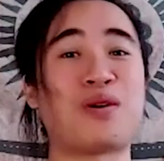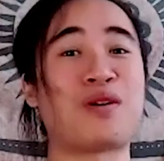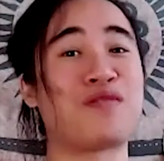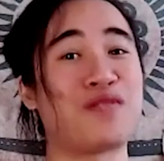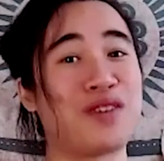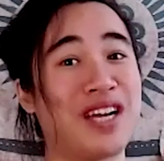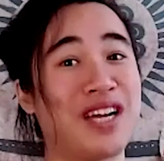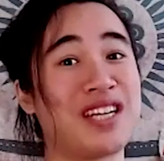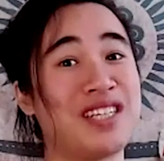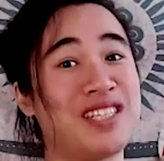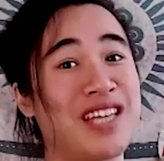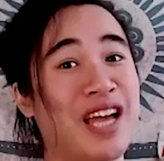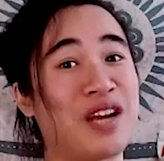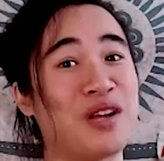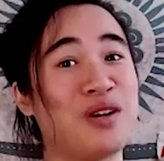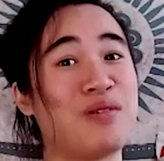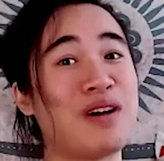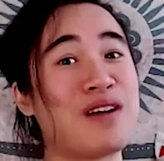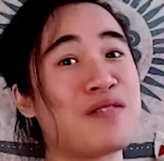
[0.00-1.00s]
are free to date
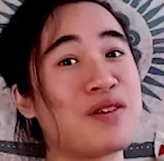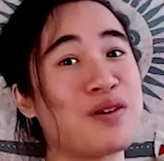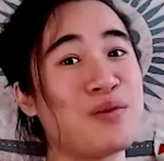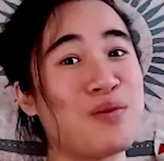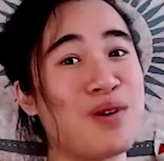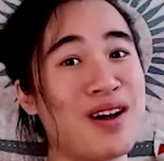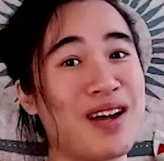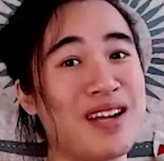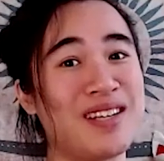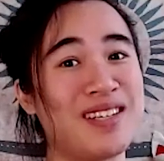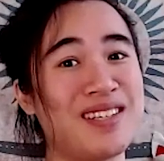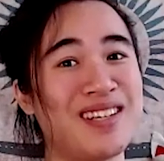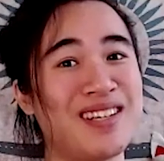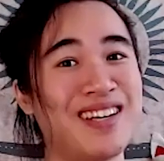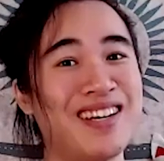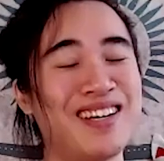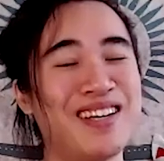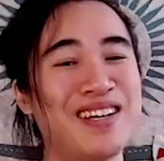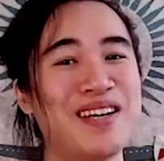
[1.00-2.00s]
whoever you want,
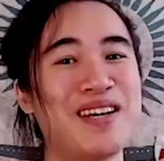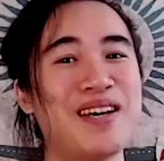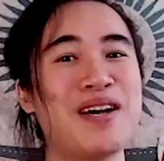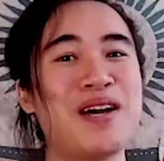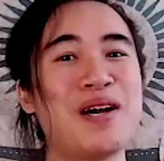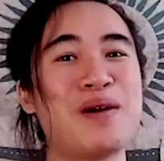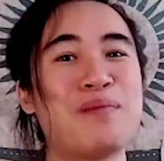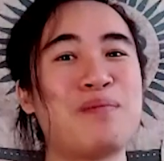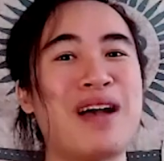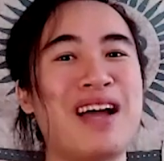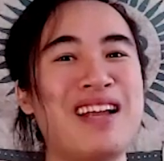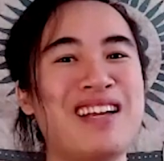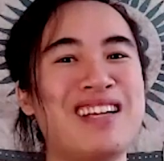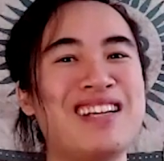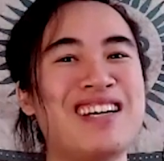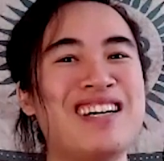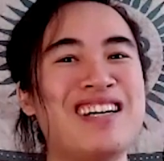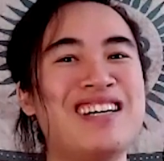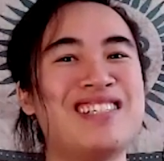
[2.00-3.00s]
but
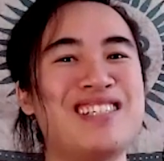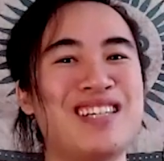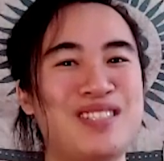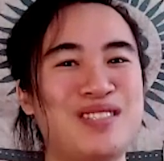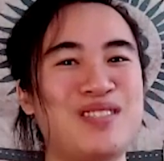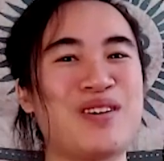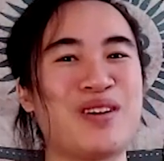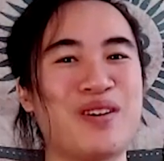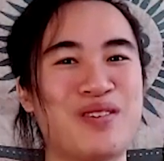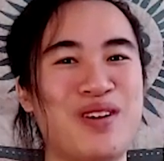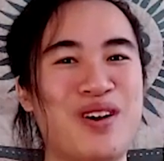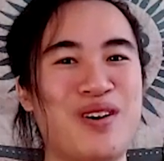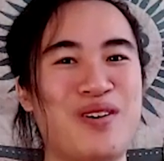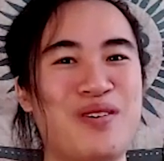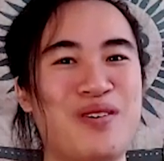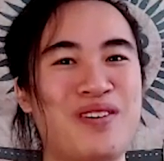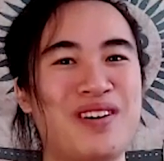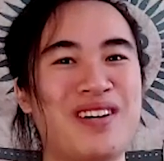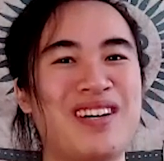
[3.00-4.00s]
just so you
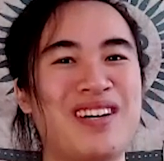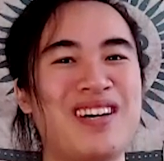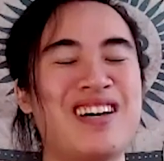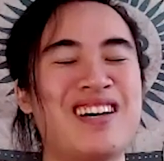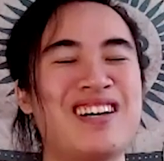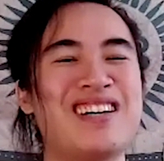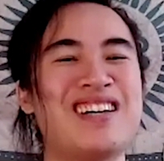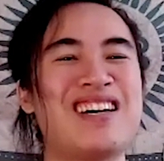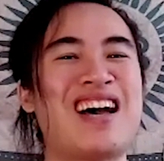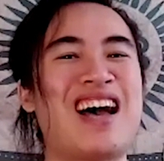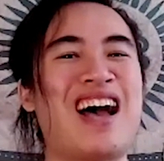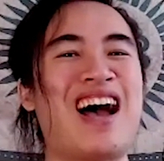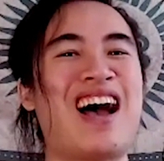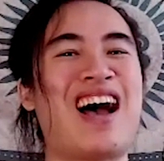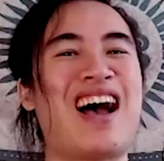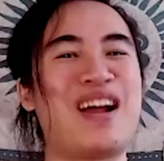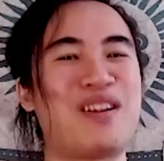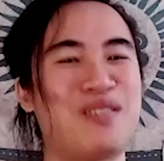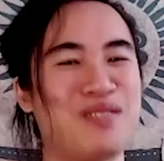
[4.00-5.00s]
know,
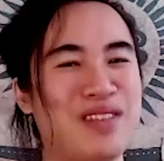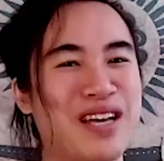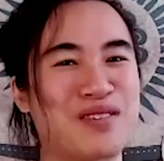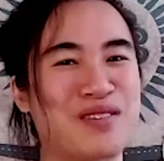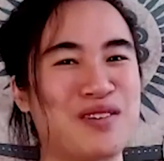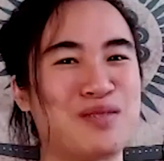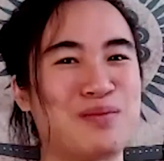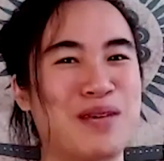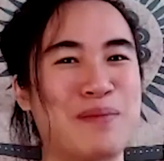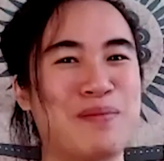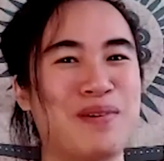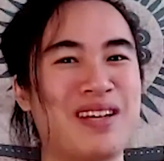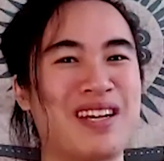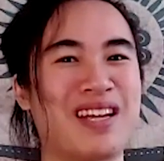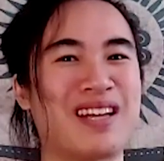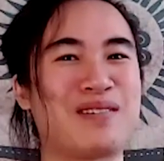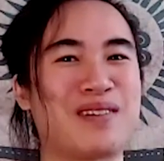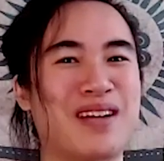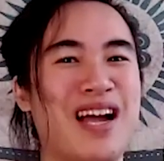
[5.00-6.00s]
I don't like those people and
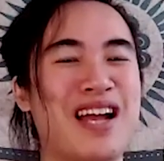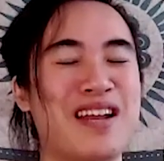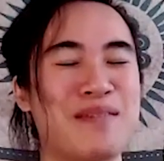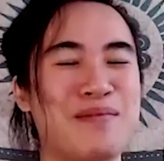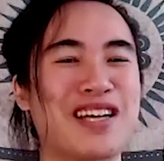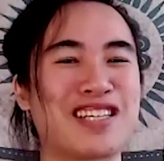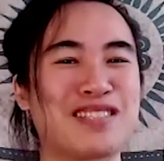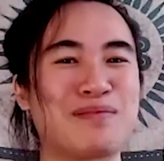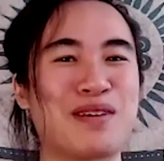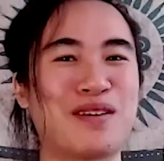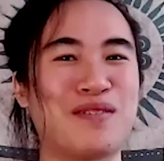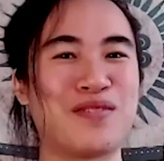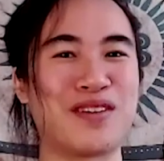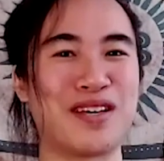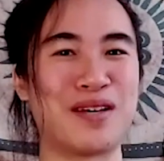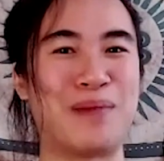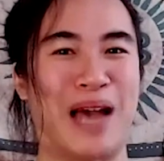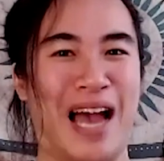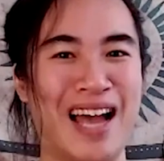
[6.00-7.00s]
it kind of makes me
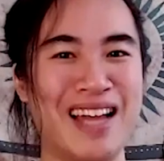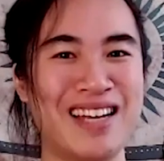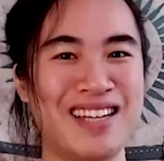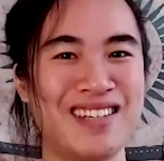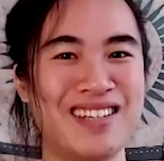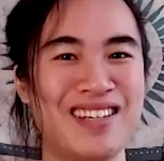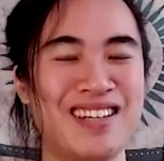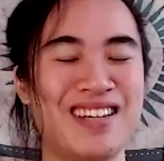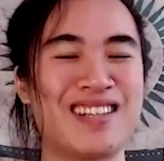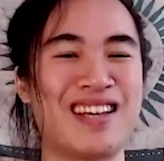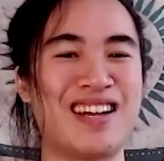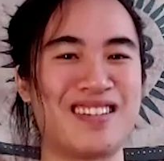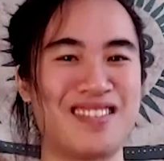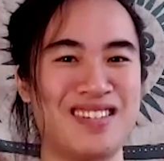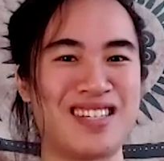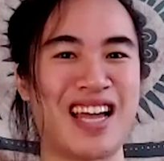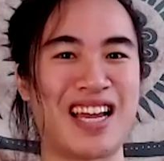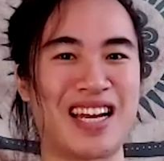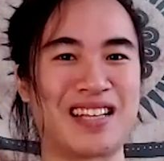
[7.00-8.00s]
feel bad that you're
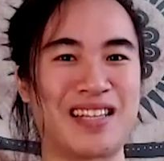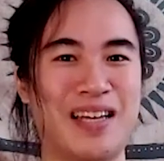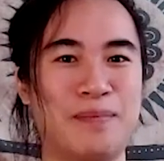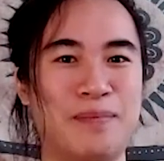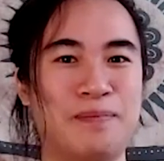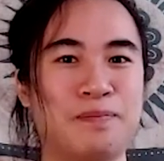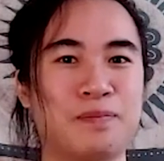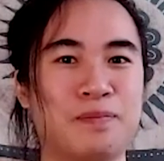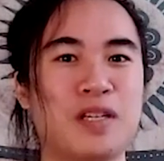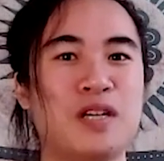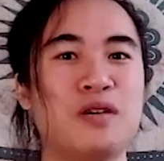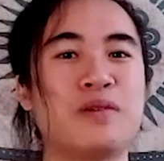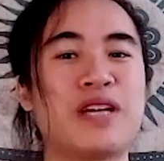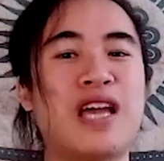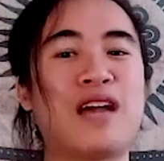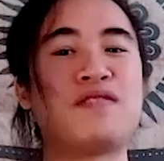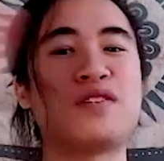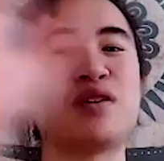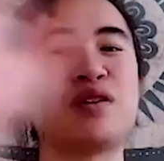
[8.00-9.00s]
dating them. We
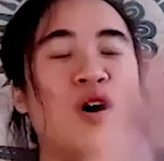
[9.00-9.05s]
have to